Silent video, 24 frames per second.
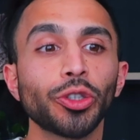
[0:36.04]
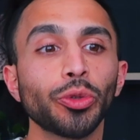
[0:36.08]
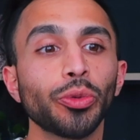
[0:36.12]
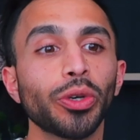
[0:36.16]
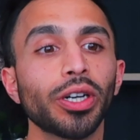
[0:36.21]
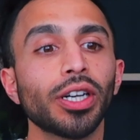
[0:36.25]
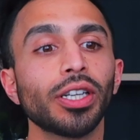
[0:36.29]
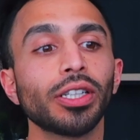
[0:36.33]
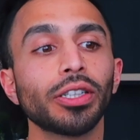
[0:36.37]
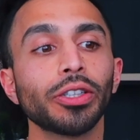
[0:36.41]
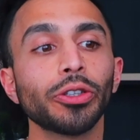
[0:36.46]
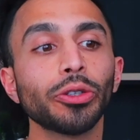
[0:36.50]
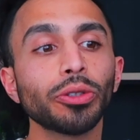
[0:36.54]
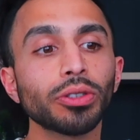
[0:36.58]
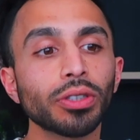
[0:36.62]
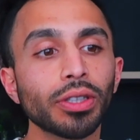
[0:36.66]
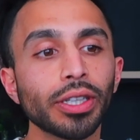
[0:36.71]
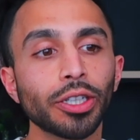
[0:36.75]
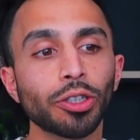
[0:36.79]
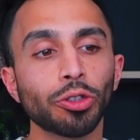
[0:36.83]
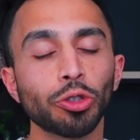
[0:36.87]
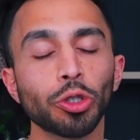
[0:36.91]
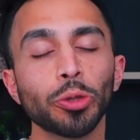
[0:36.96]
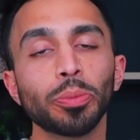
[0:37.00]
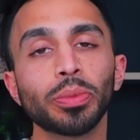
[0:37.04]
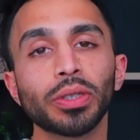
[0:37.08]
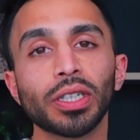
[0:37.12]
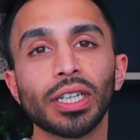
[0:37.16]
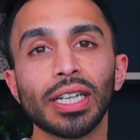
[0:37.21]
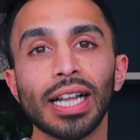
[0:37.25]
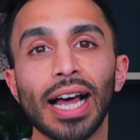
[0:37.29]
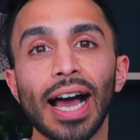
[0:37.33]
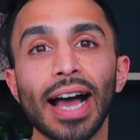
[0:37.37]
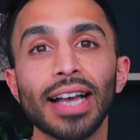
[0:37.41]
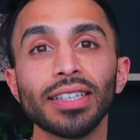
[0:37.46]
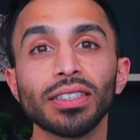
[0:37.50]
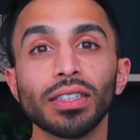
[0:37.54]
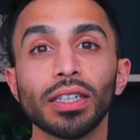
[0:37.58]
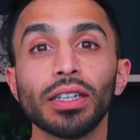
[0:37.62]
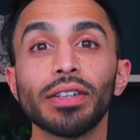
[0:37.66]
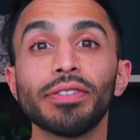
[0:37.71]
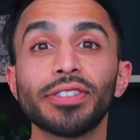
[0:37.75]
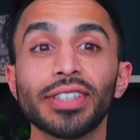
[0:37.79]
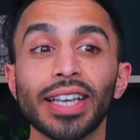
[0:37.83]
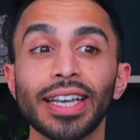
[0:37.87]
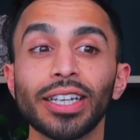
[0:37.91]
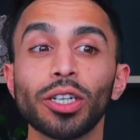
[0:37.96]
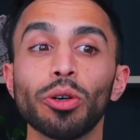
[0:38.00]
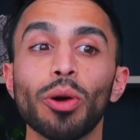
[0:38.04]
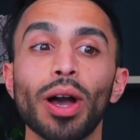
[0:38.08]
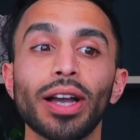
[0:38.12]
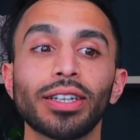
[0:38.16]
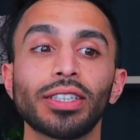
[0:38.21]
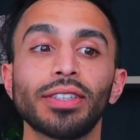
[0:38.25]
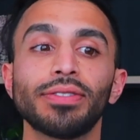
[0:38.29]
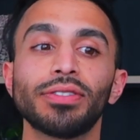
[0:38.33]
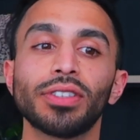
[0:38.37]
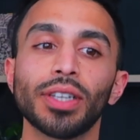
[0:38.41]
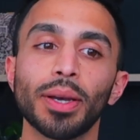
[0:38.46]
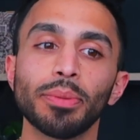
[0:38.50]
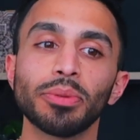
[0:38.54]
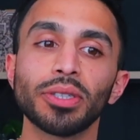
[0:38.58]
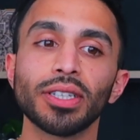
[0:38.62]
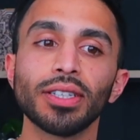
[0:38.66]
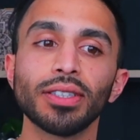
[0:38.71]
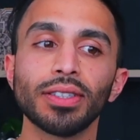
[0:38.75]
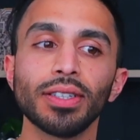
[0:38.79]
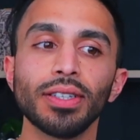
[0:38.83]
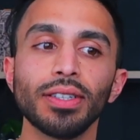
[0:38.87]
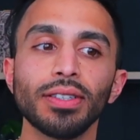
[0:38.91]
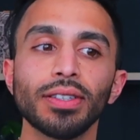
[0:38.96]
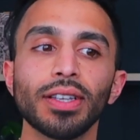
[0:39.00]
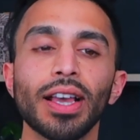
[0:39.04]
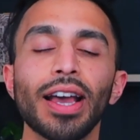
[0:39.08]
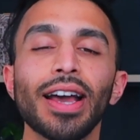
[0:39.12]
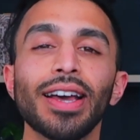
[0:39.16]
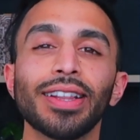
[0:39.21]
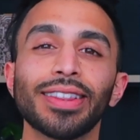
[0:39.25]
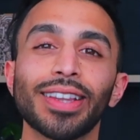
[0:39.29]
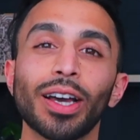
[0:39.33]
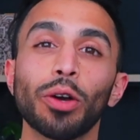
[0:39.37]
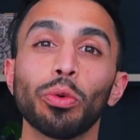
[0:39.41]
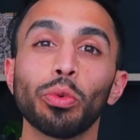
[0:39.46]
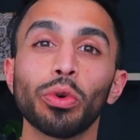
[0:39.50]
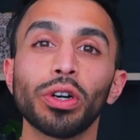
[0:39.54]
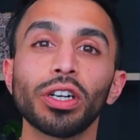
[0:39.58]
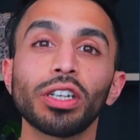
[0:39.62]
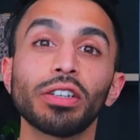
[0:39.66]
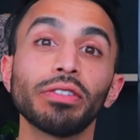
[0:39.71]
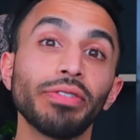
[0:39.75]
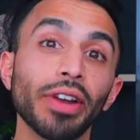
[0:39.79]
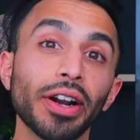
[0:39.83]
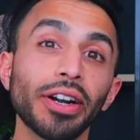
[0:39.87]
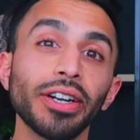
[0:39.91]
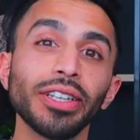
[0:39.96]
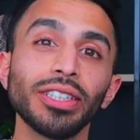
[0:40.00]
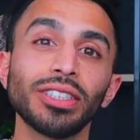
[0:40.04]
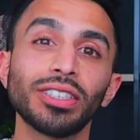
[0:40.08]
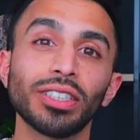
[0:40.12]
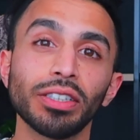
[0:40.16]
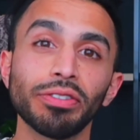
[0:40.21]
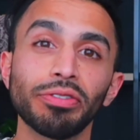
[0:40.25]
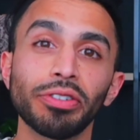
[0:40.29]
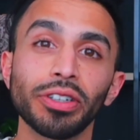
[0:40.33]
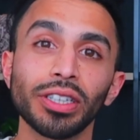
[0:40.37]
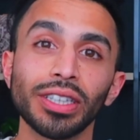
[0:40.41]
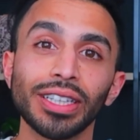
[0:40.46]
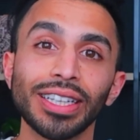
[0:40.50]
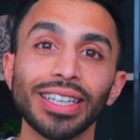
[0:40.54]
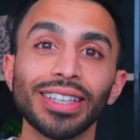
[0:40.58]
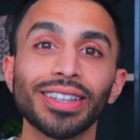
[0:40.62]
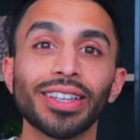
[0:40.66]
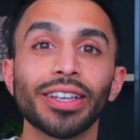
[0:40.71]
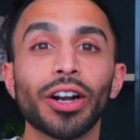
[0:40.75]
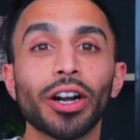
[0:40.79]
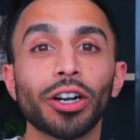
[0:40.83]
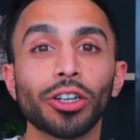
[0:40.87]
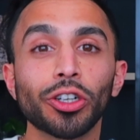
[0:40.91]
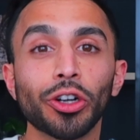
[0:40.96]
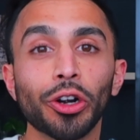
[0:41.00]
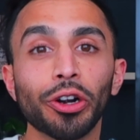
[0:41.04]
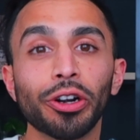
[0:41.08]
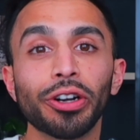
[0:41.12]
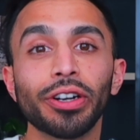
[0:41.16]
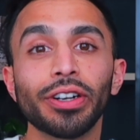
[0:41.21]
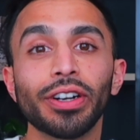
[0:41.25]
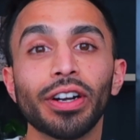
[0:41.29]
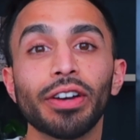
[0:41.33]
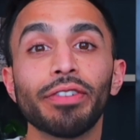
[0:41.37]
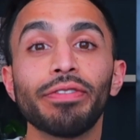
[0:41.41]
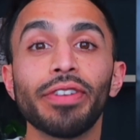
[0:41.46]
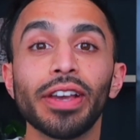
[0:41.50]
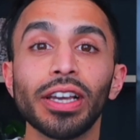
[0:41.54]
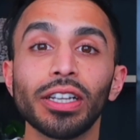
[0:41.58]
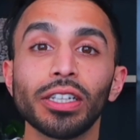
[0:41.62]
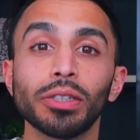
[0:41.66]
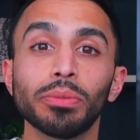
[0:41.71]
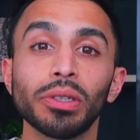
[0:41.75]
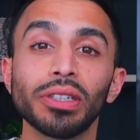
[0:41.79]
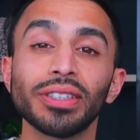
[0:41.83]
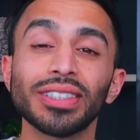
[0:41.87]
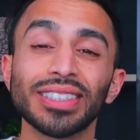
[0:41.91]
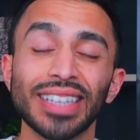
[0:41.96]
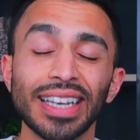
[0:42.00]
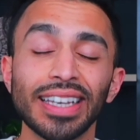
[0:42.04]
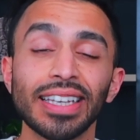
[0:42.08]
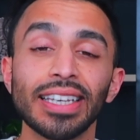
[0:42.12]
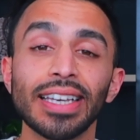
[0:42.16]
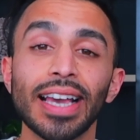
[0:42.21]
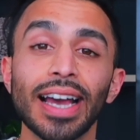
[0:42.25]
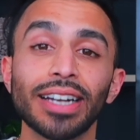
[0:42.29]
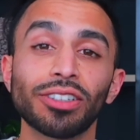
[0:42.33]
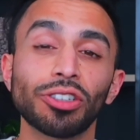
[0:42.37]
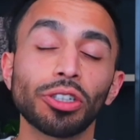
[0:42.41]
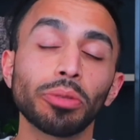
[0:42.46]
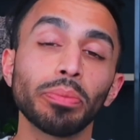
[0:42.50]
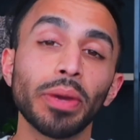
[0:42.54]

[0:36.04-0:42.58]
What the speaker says: to a loosely grouped class of psychoactive substances that work very differently than our current available psychiatric